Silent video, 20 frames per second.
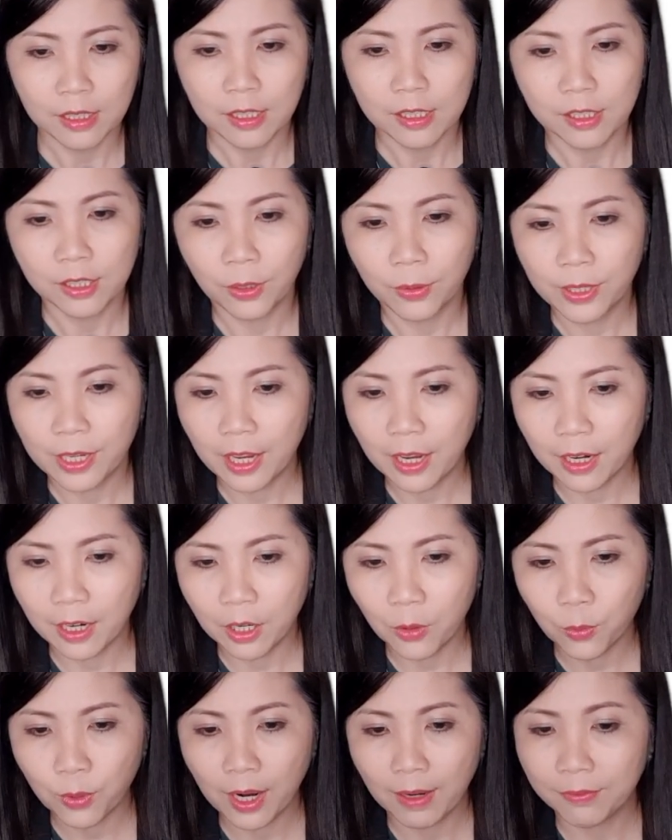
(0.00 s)
So
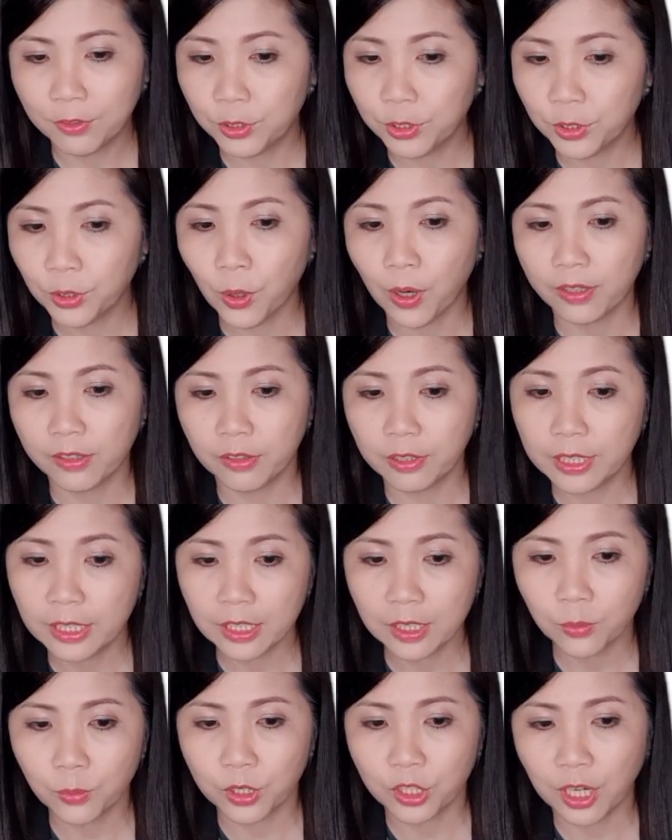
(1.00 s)
here we have two
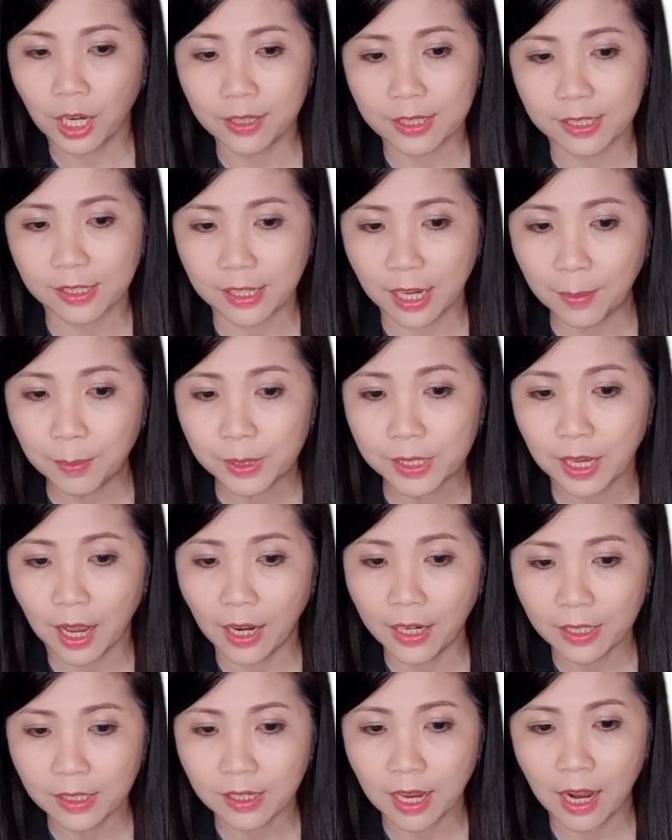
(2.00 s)
quadrants which are the same
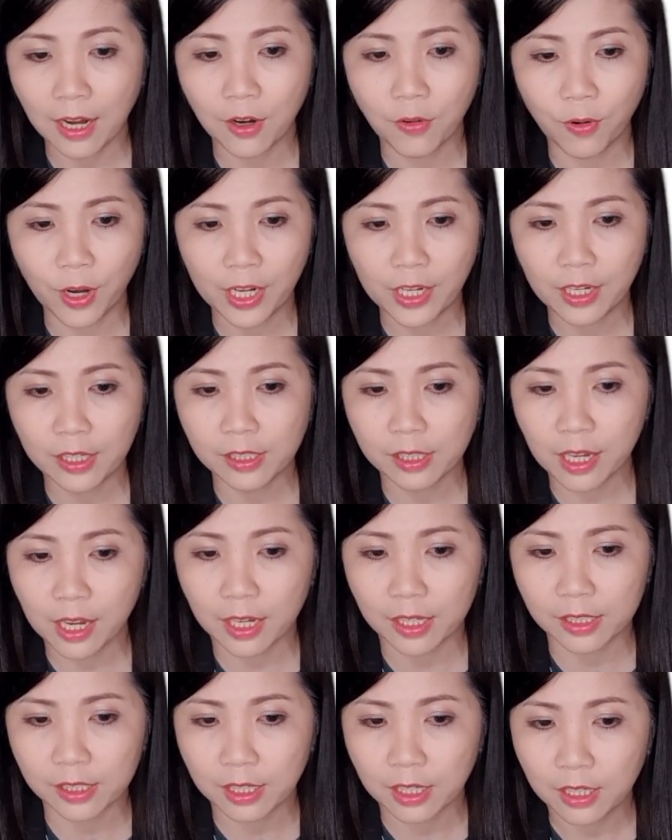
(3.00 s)
size and the radius
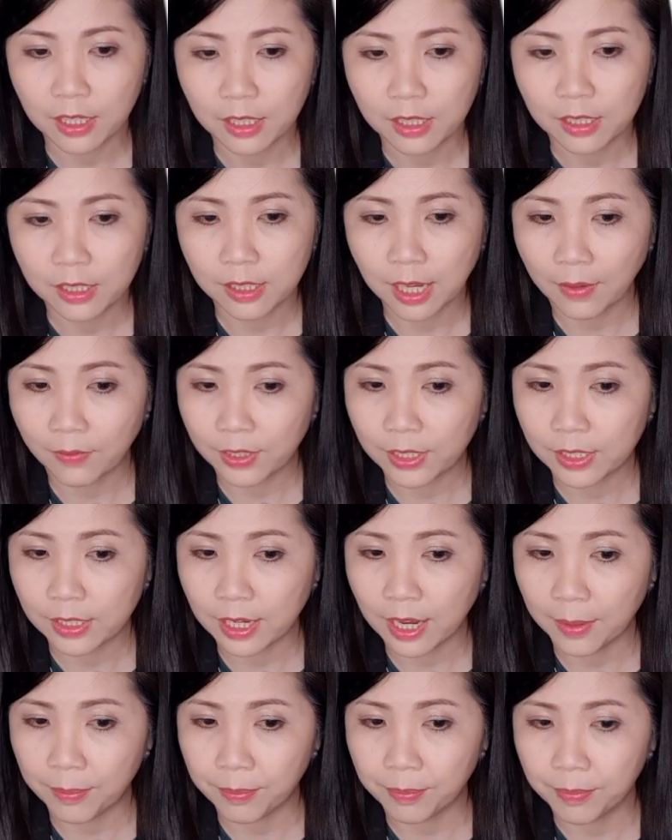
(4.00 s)
is 7
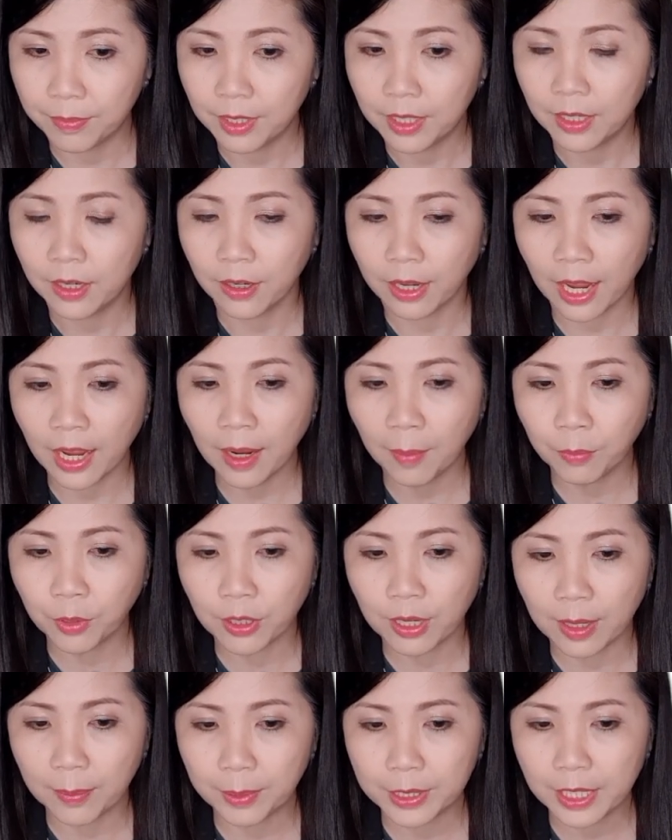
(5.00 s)
cm. Okay, I'm going to
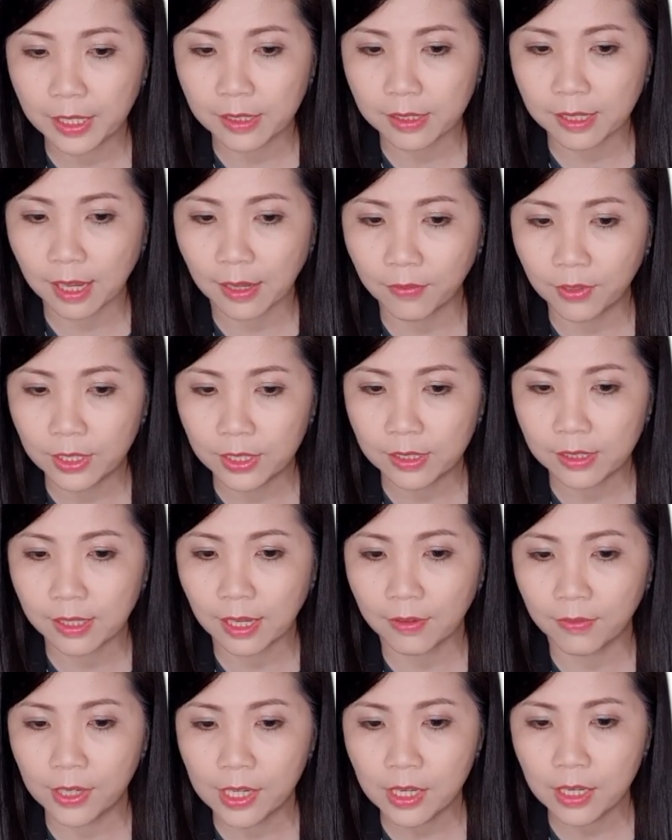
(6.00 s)
label here 7,
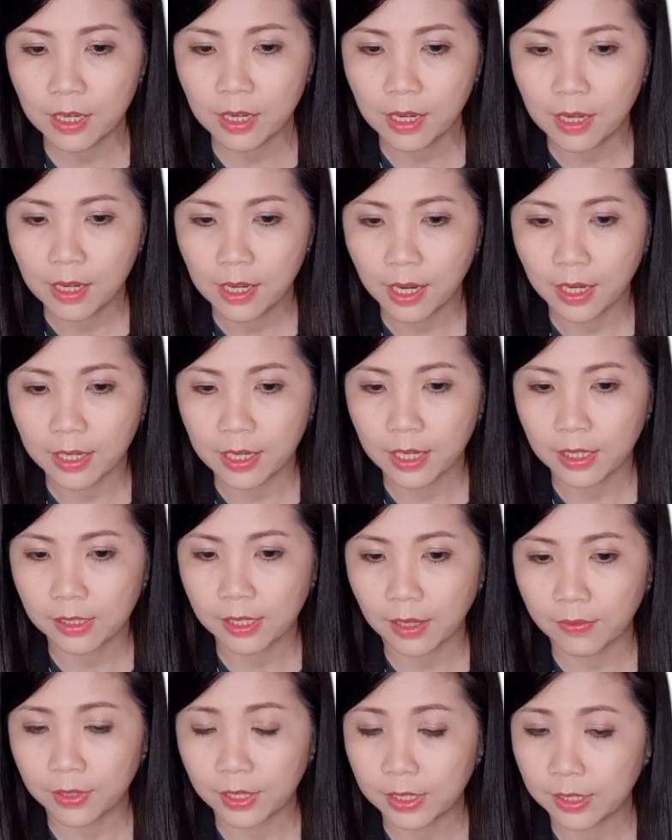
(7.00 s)
7 and here
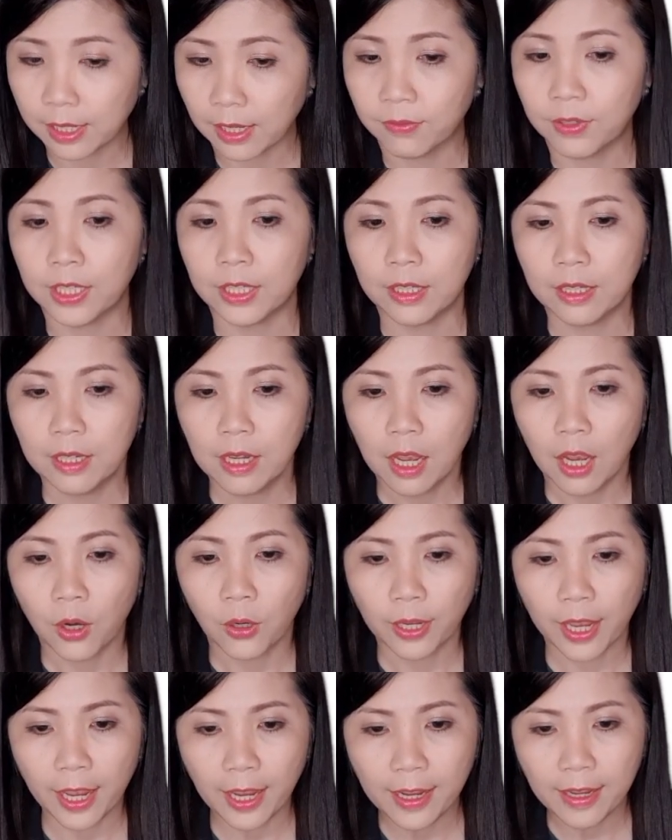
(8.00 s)
7, 7.
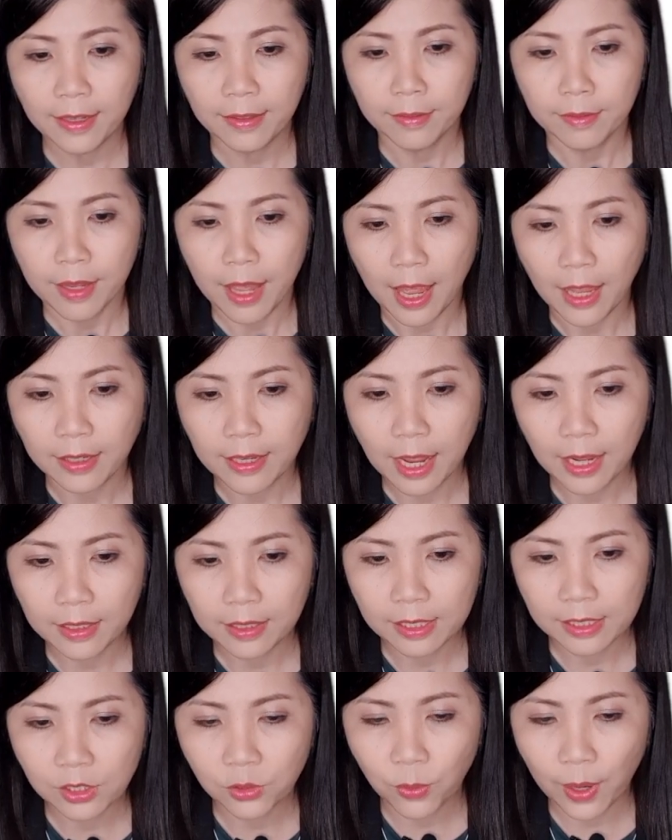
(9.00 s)
Okay, and then
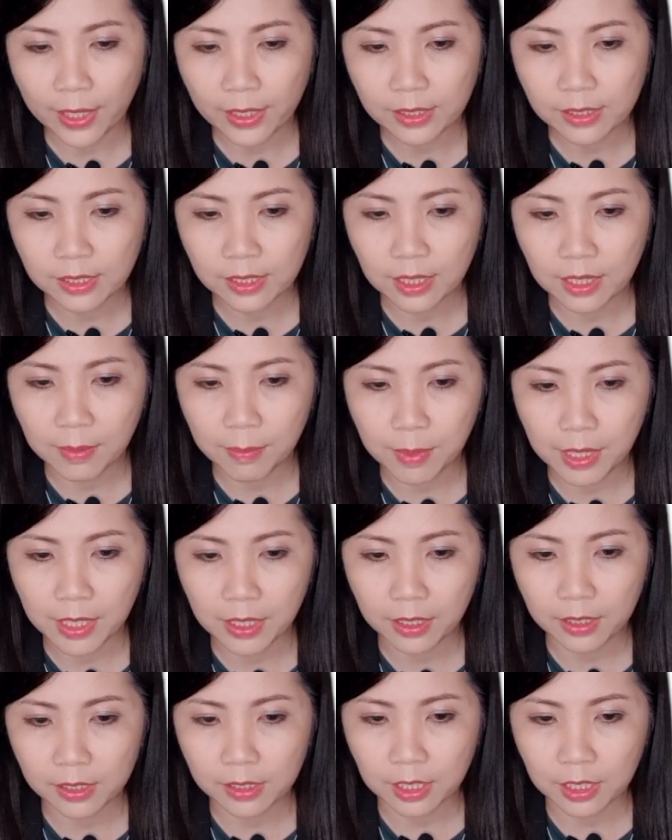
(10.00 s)
this 20
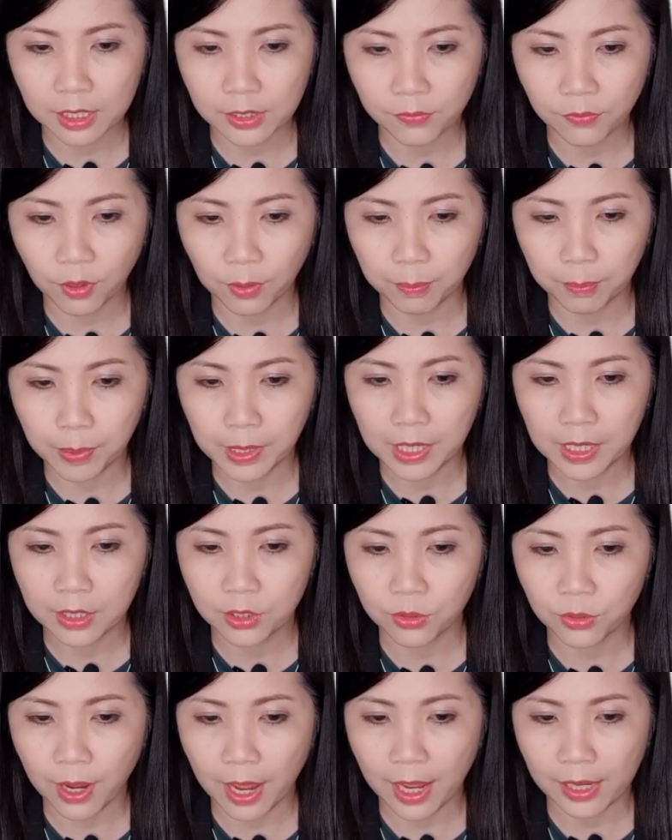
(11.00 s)
meters is from P
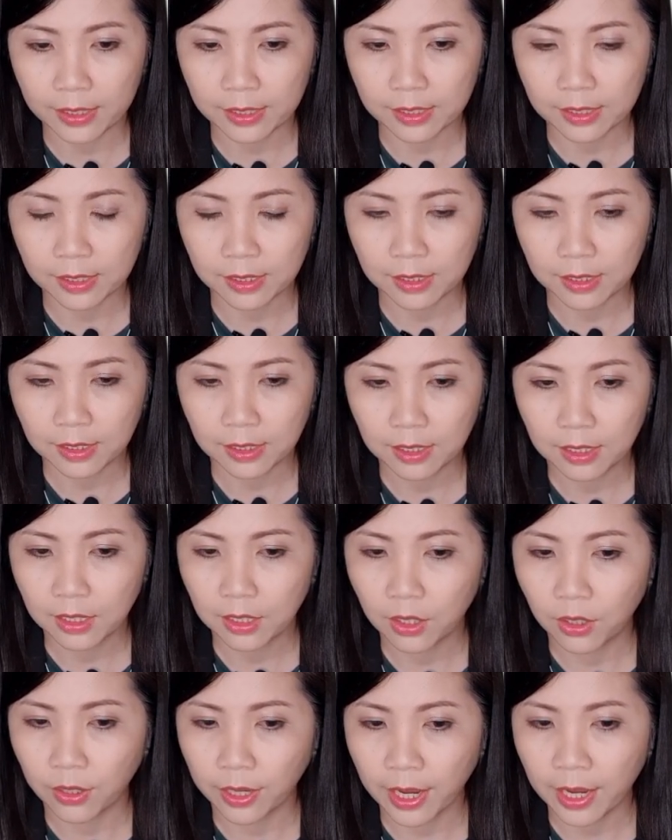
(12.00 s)
to S.
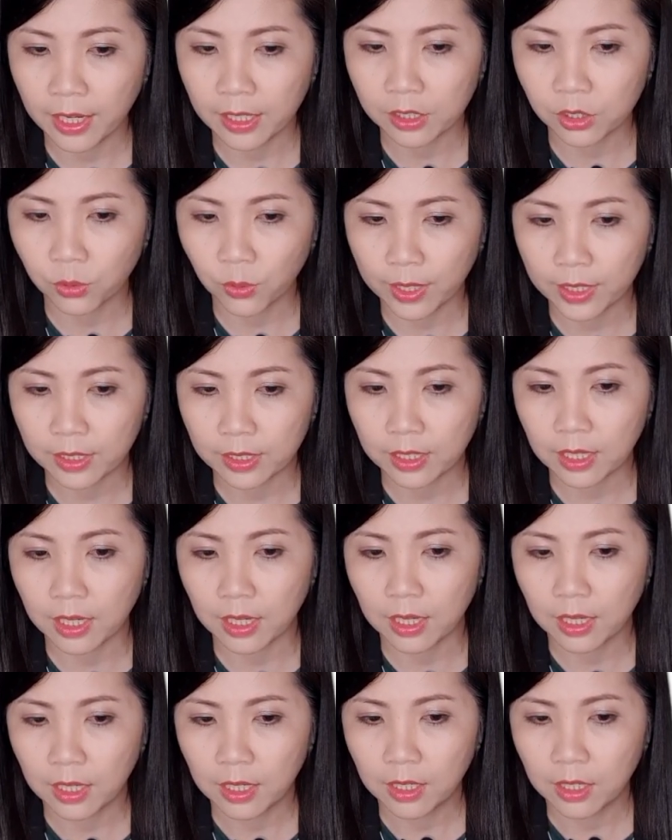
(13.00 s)
Okay, it's 20.
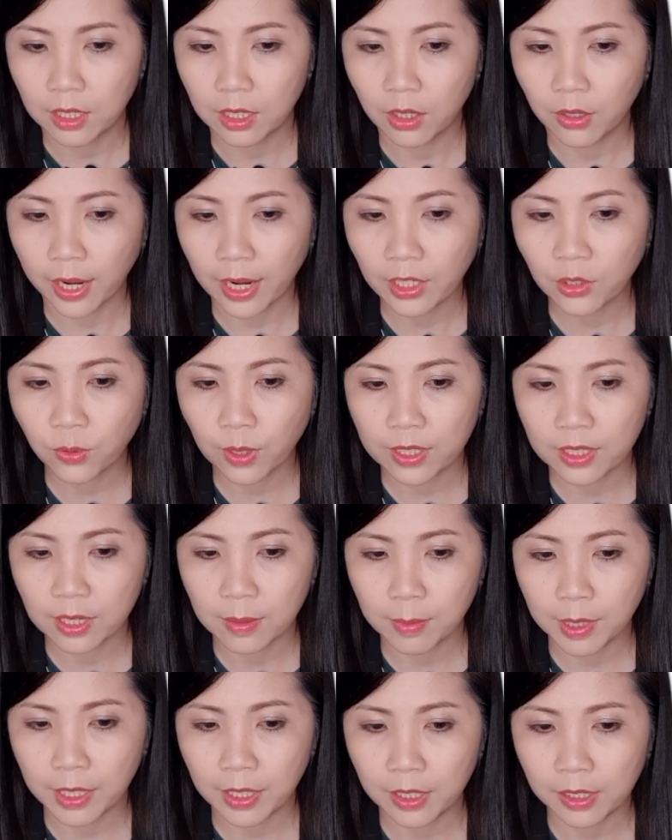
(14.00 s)
Okay, 20
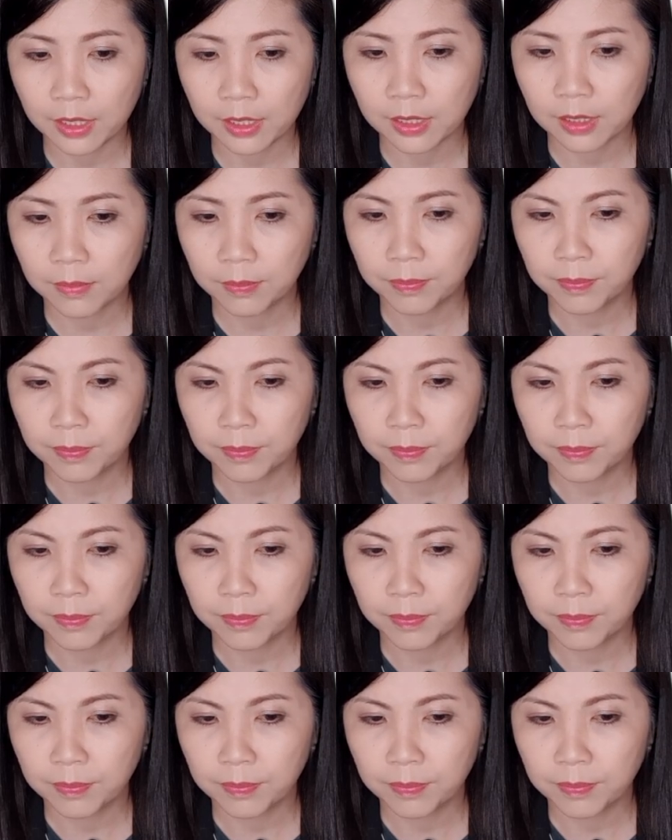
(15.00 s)
meters.